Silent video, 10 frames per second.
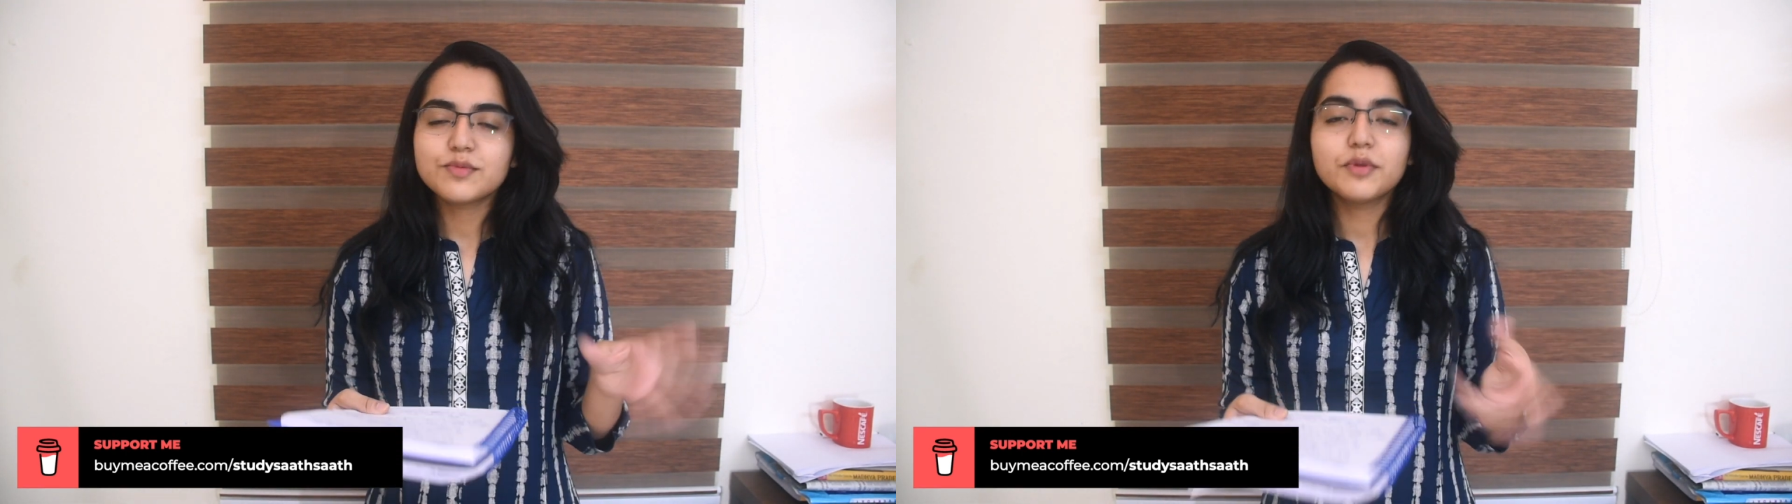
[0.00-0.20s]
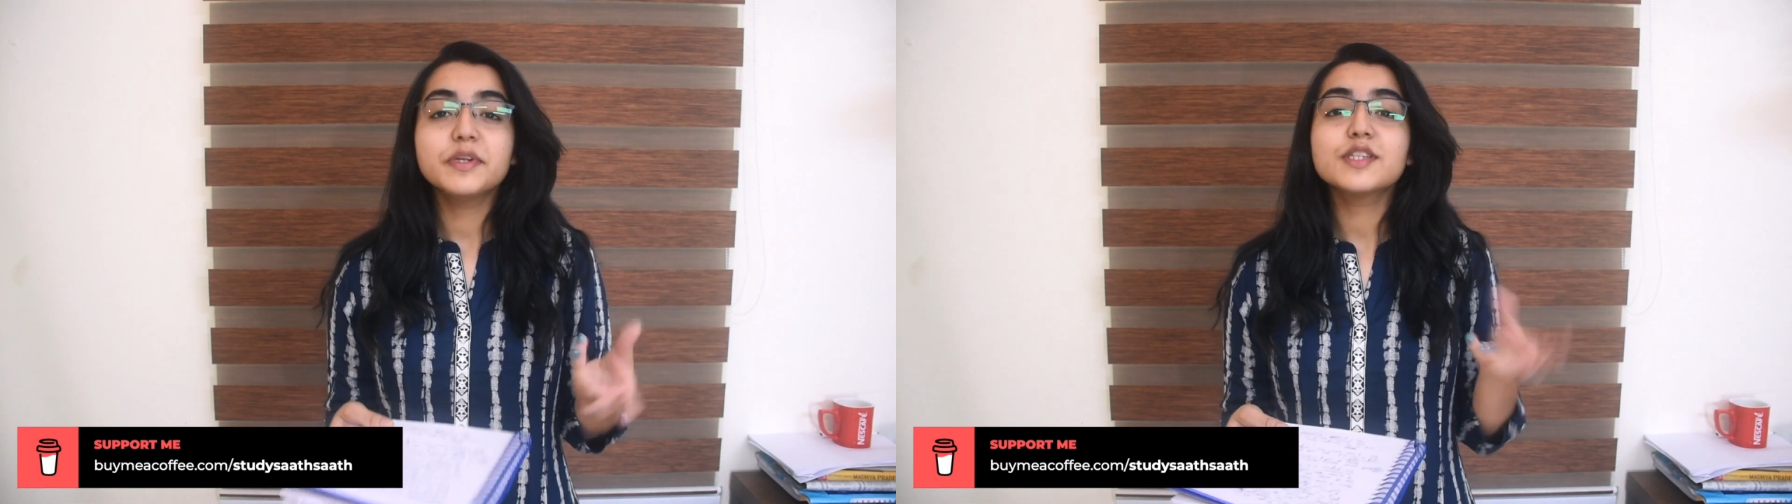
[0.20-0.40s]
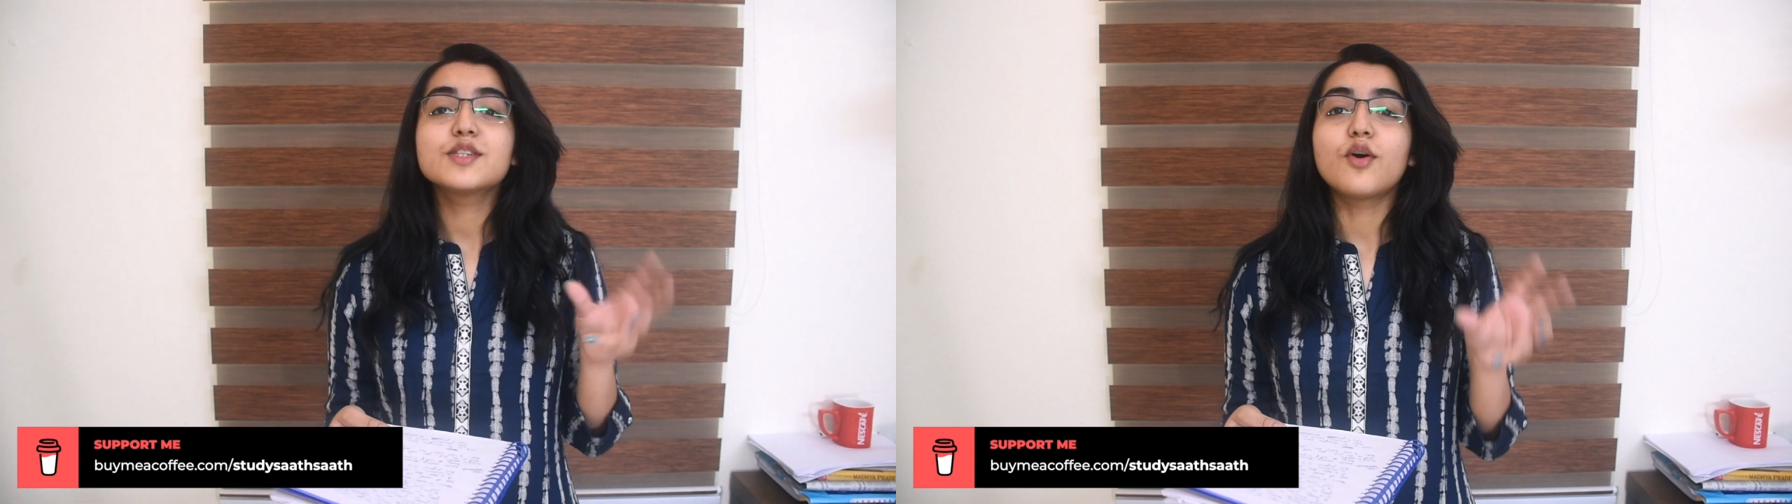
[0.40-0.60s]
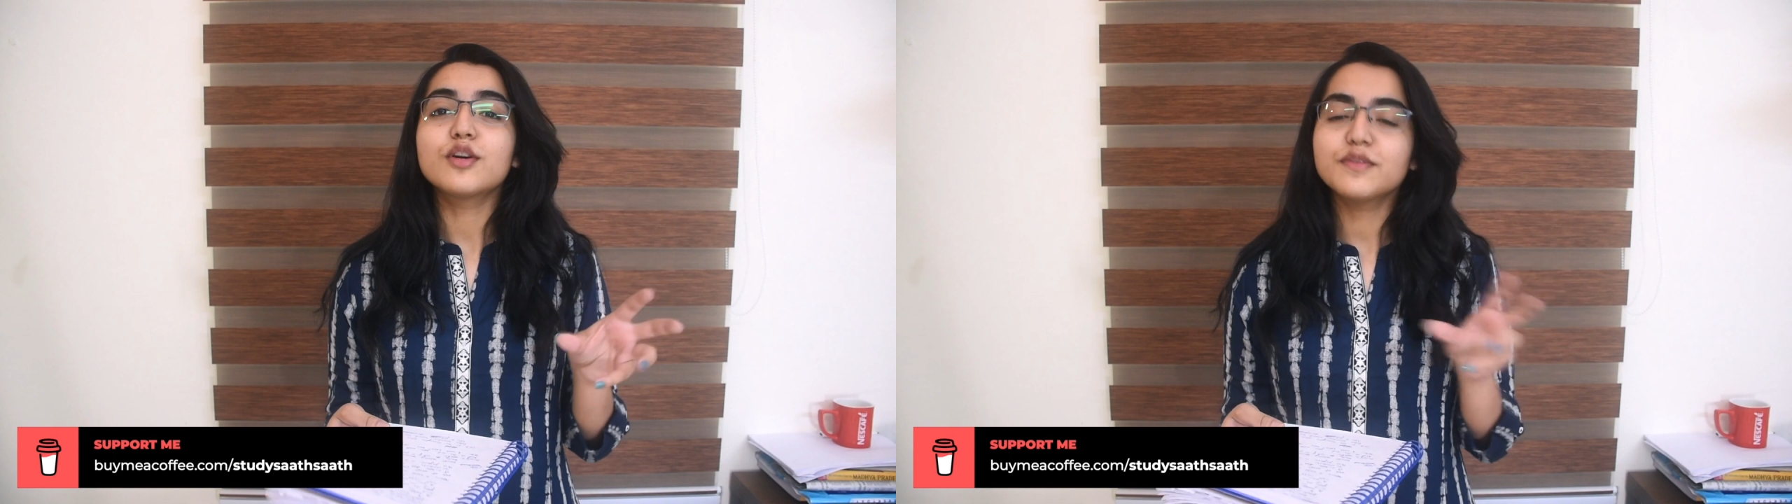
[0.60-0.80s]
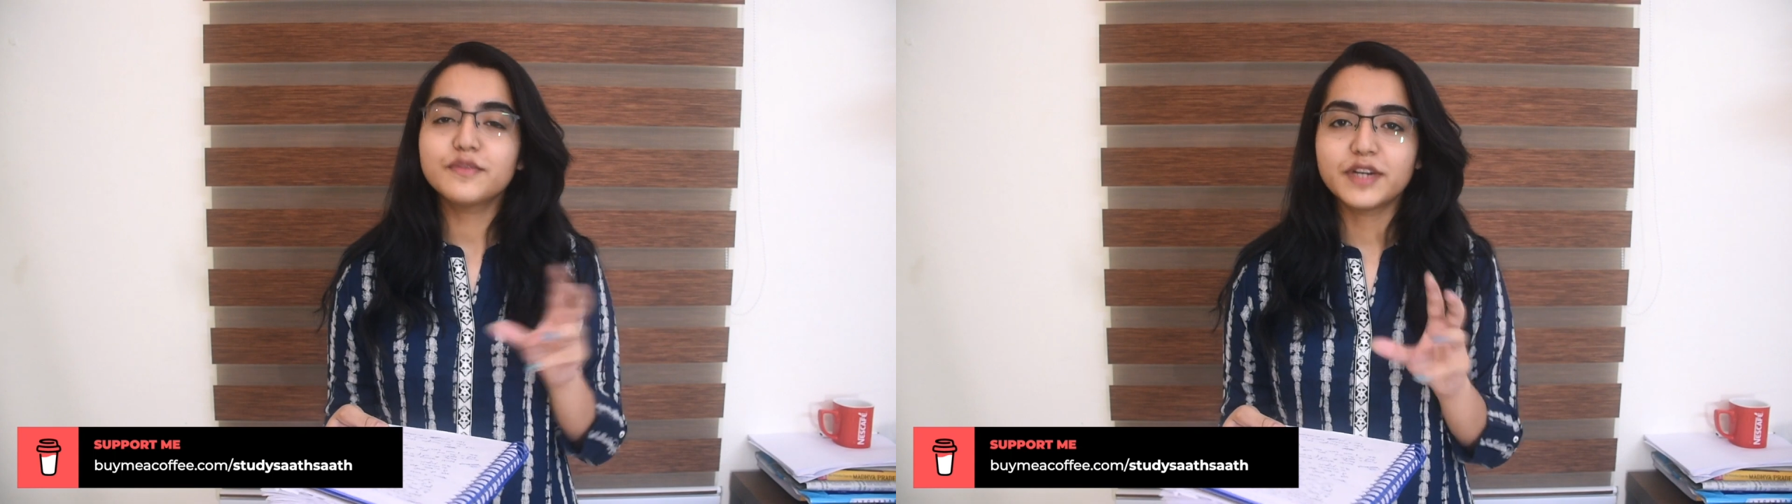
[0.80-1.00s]
would be a
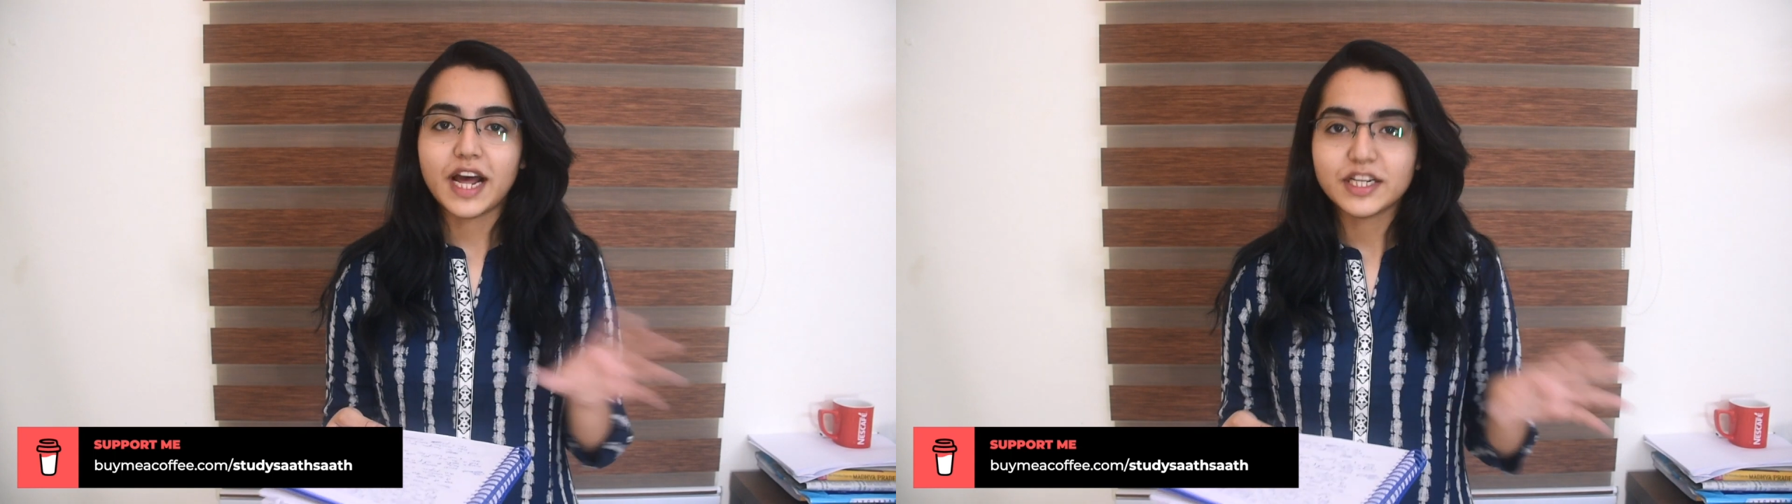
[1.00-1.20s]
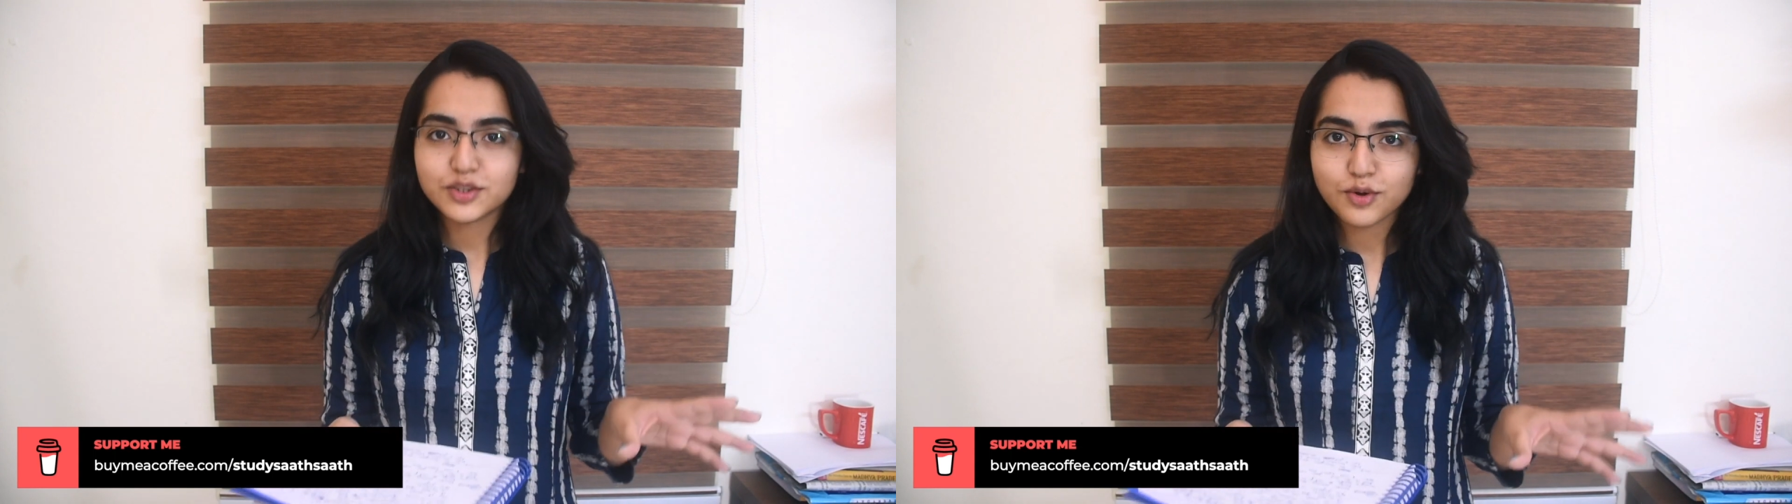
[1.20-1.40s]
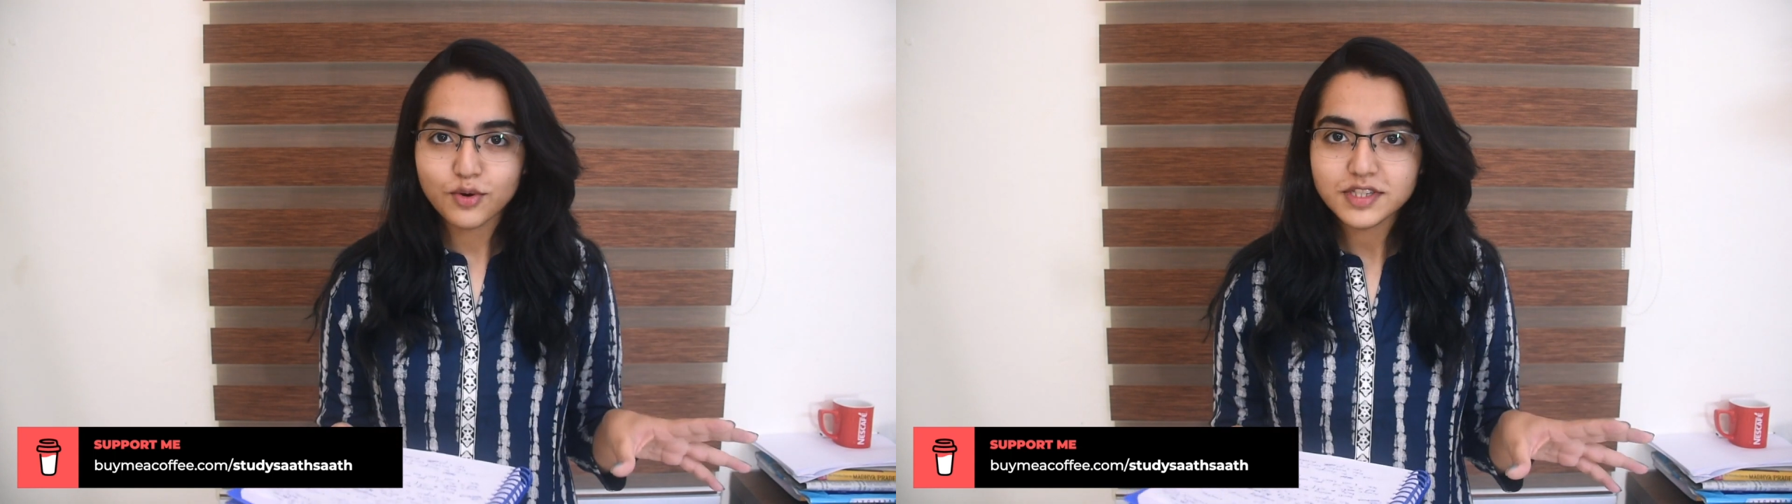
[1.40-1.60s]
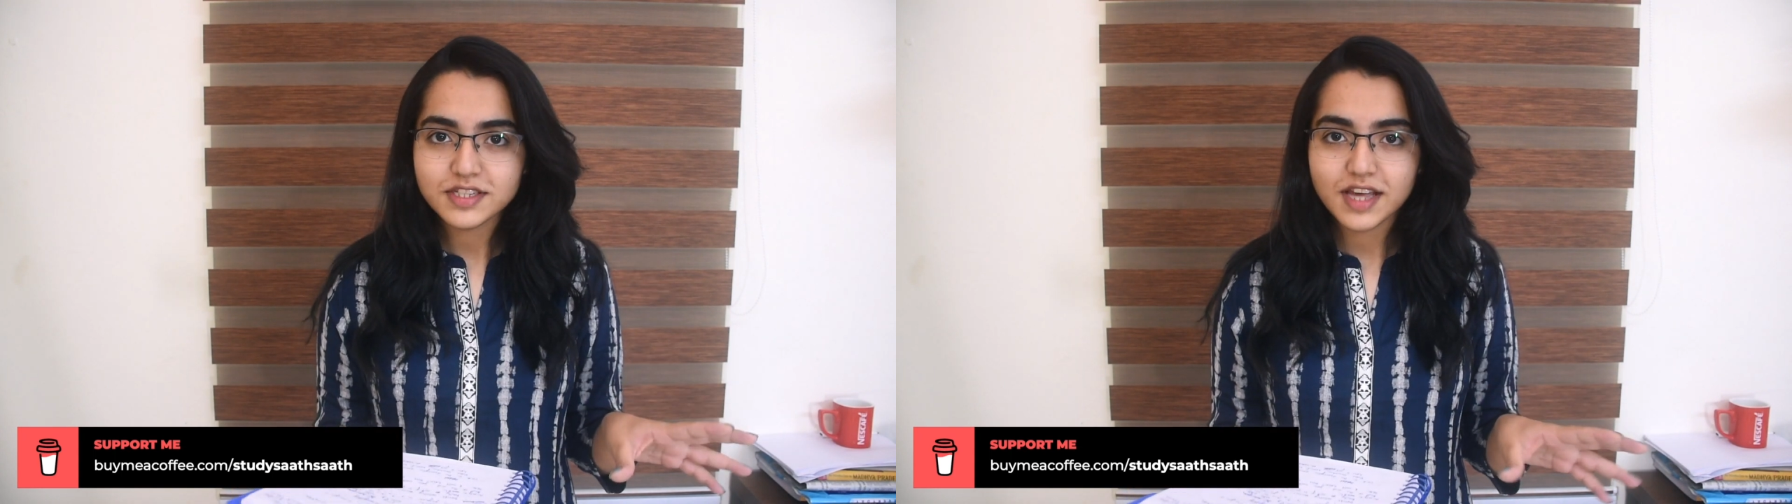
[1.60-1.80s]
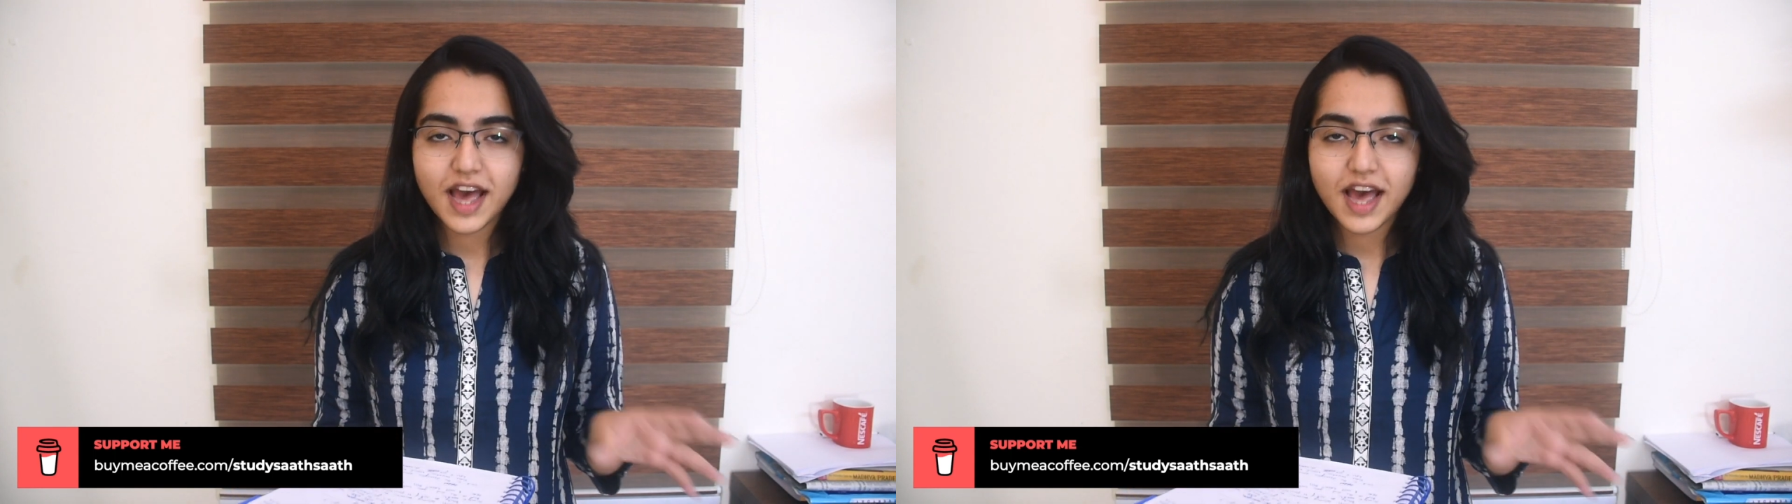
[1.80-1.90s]
sort of crash course